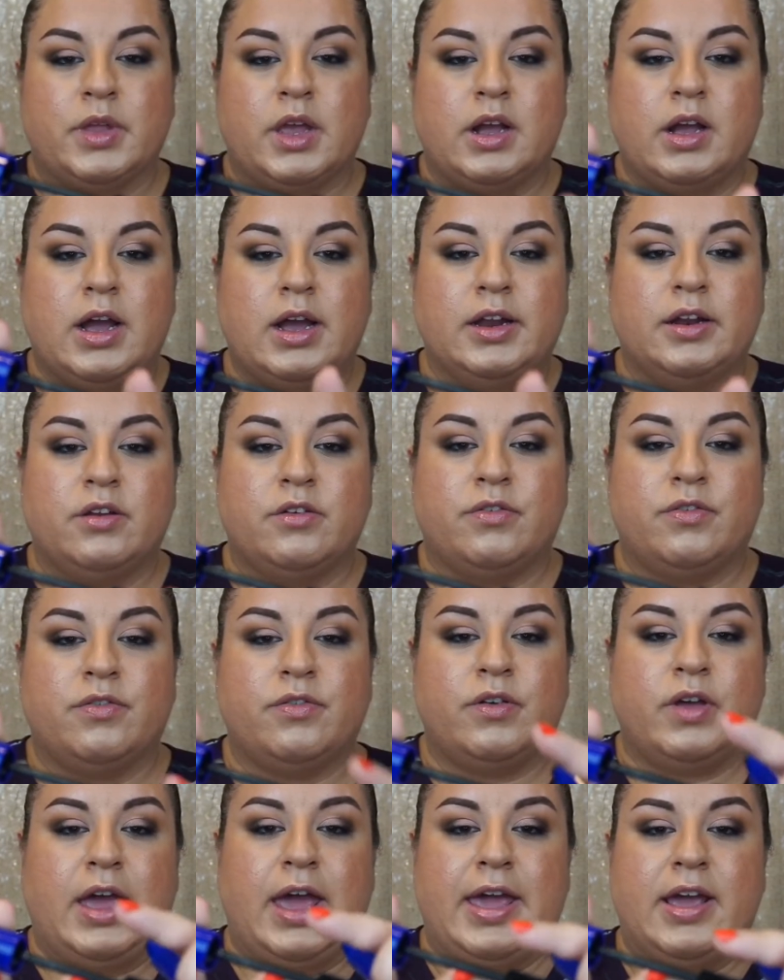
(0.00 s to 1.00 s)
kind
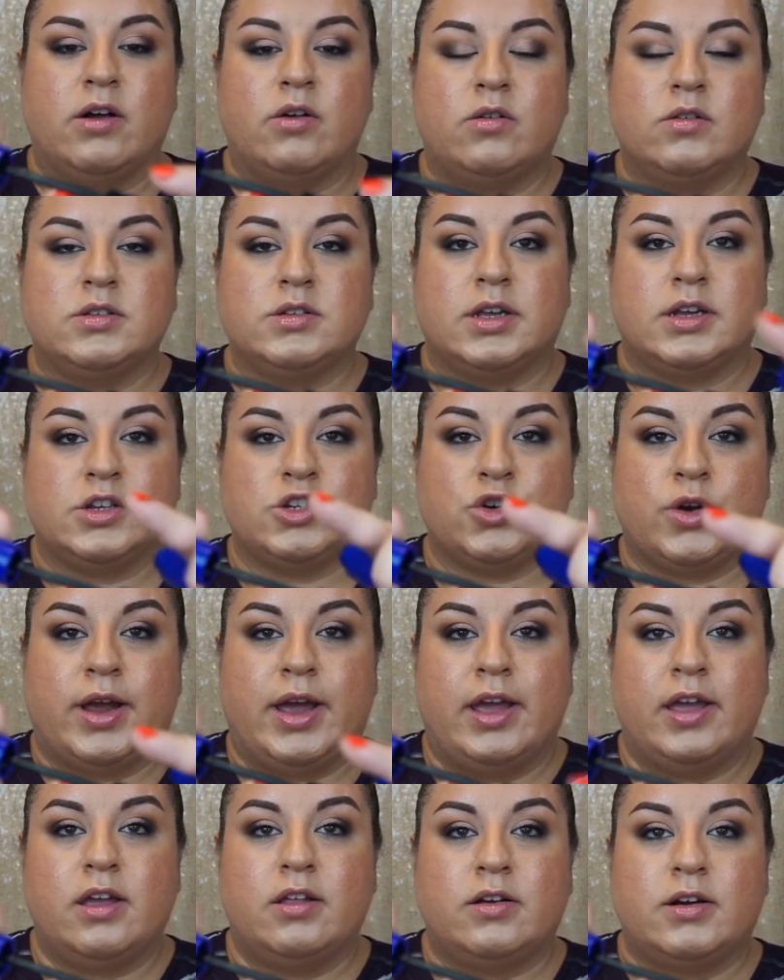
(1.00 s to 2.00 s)
of angled, like
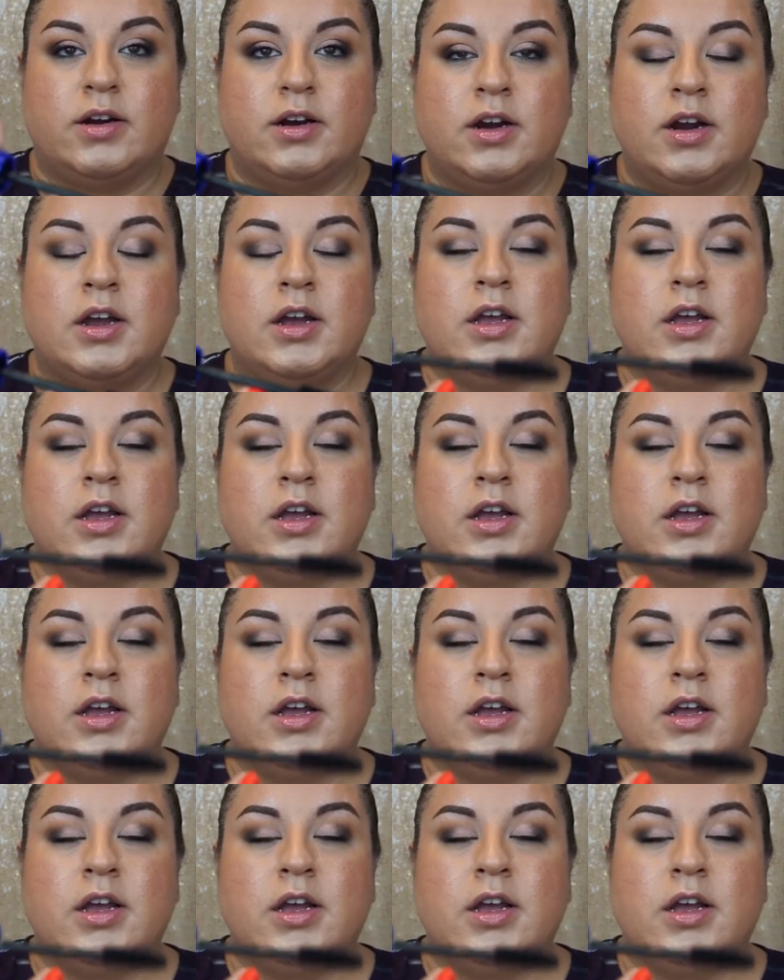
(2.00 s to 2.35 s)
triangular,